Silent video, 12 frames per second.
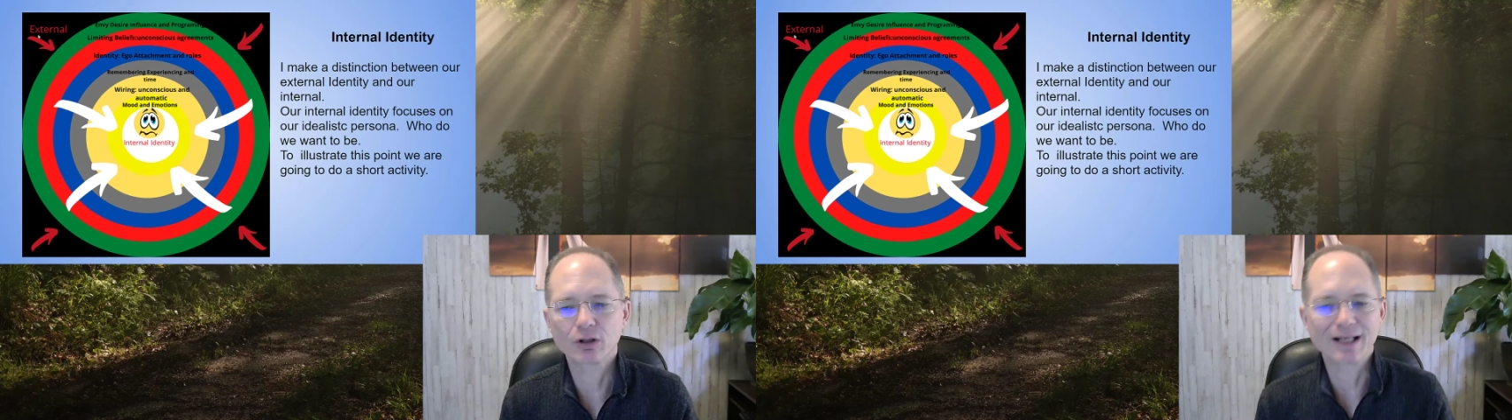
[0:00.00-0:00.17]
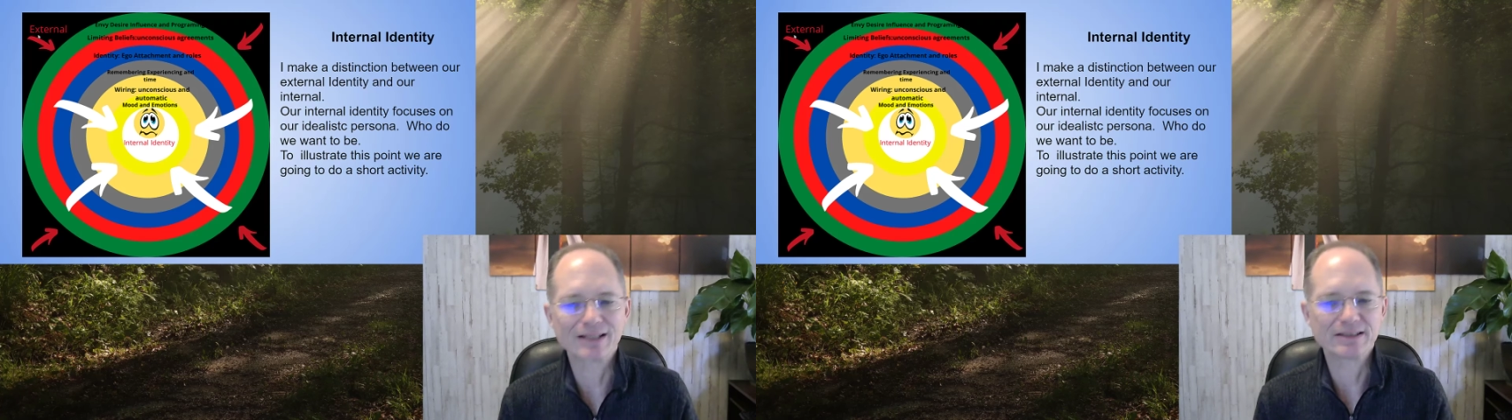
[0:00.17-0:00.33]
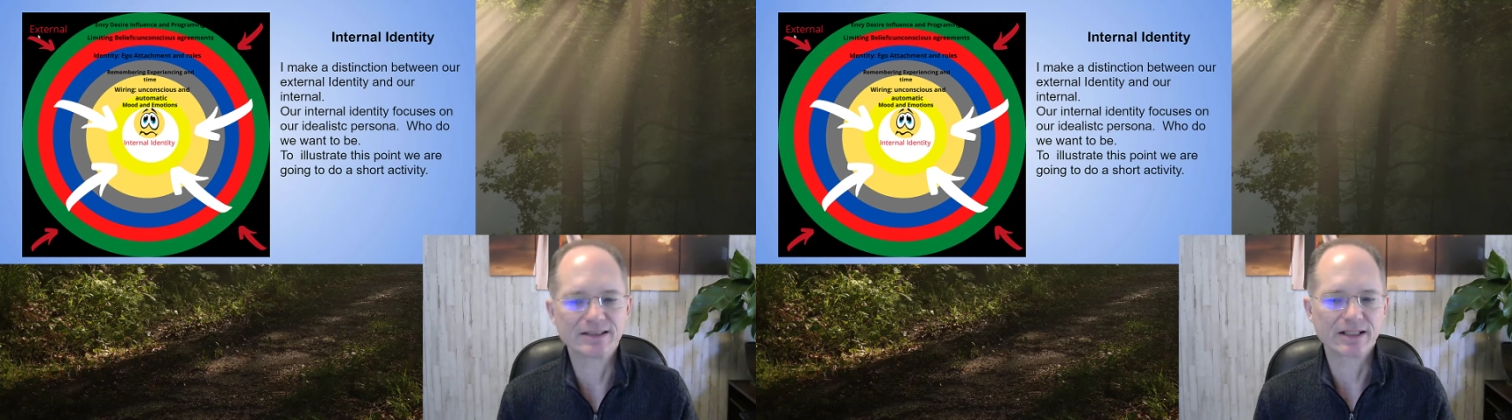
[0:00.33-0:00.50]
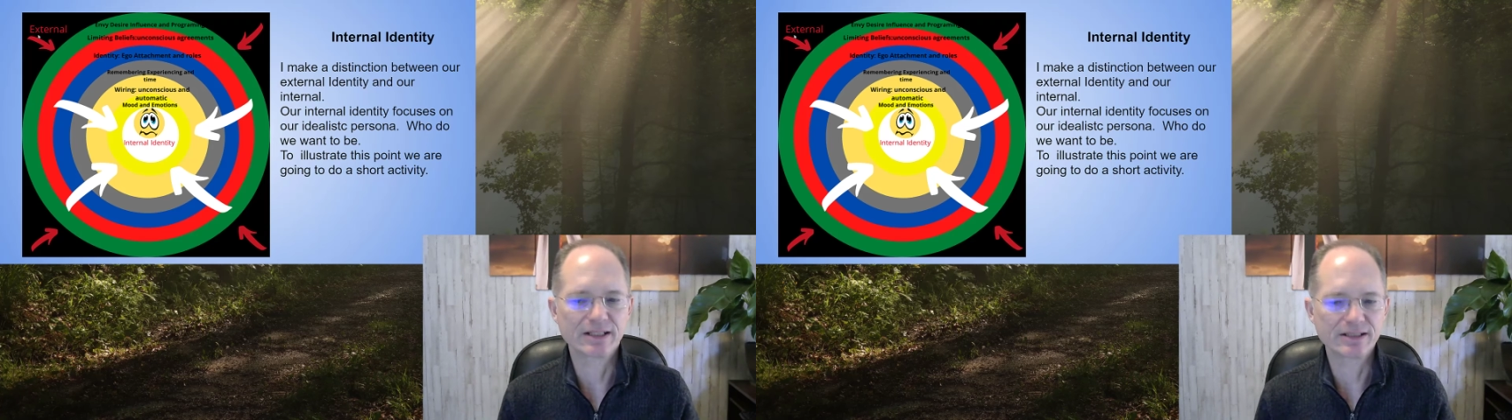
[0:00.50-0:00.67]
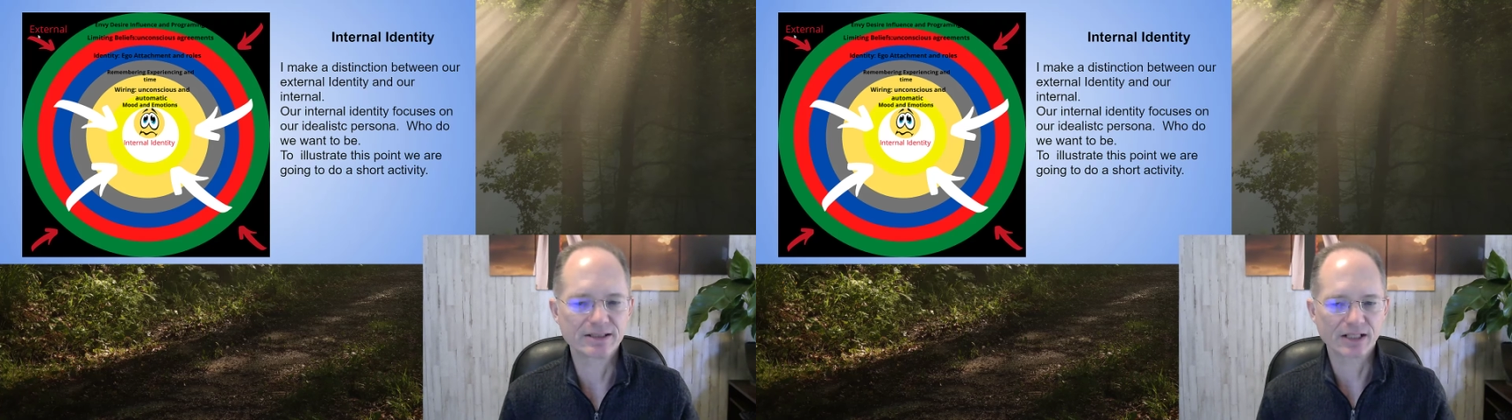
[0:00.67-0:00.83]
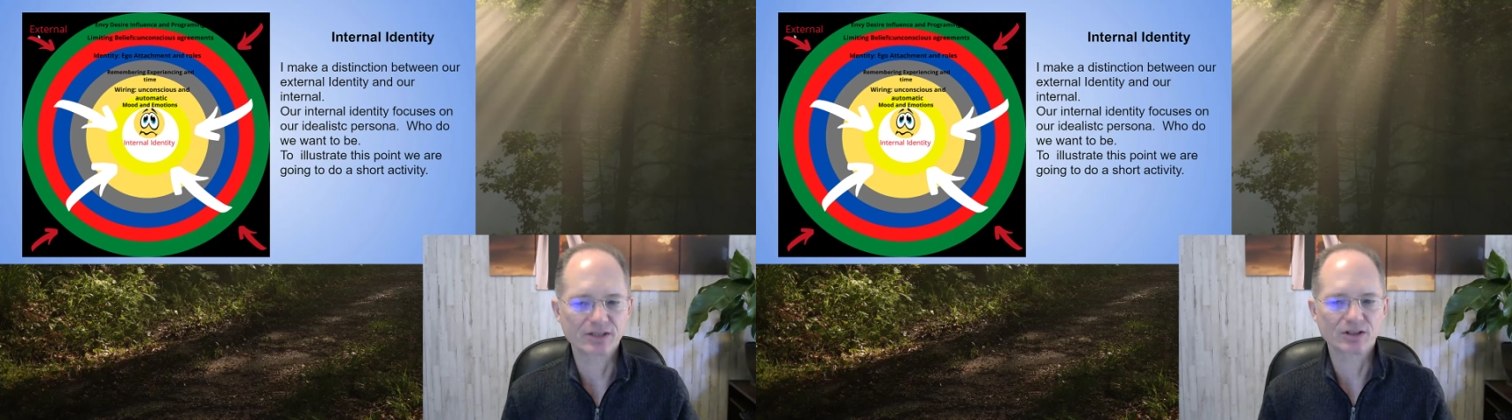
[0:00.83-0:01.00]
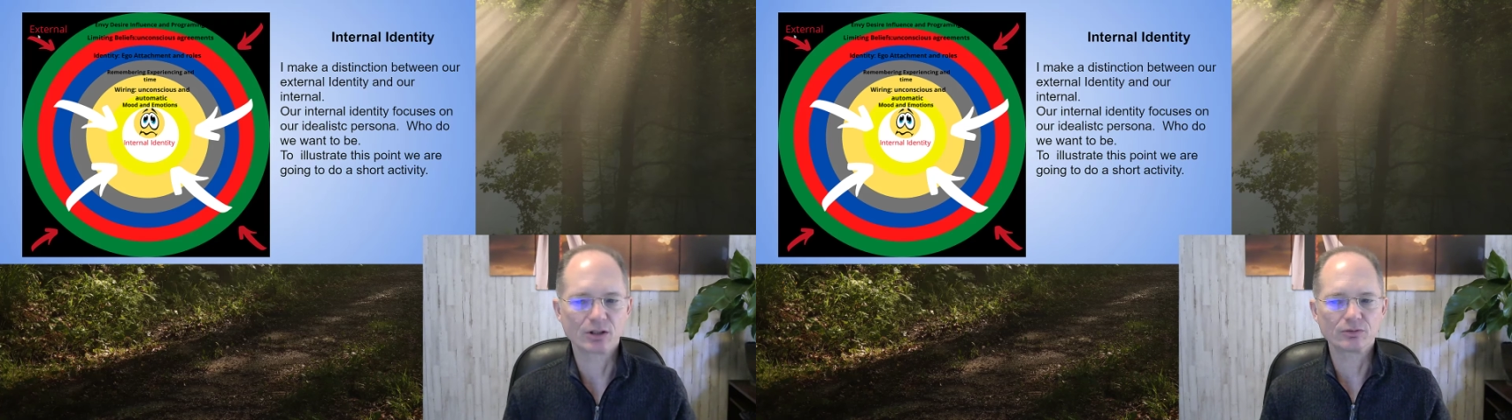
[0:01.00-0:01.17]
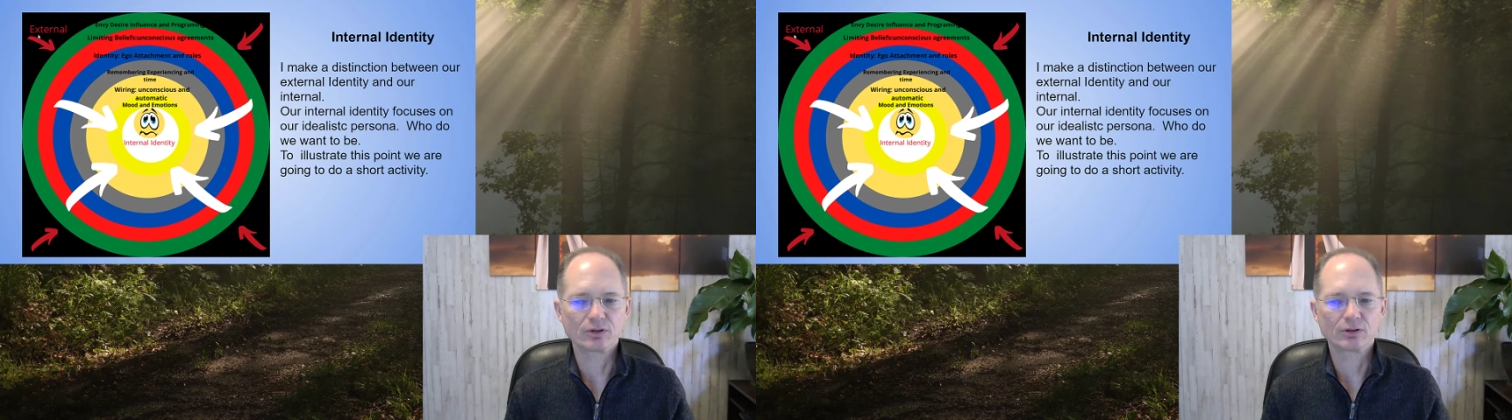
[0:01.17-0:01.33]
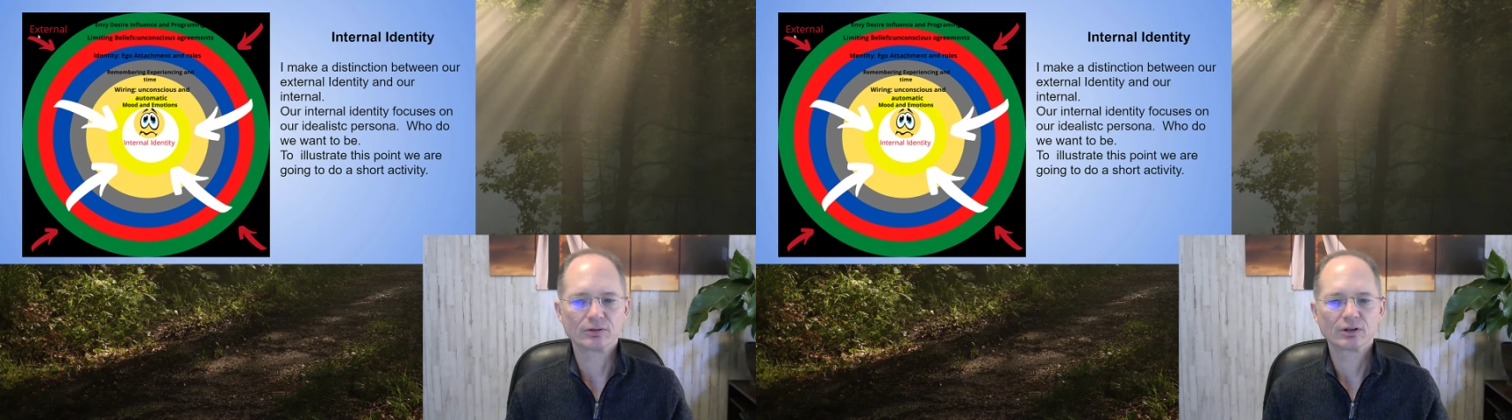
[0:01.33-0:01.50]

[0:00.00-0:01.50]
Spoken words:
identity takes over.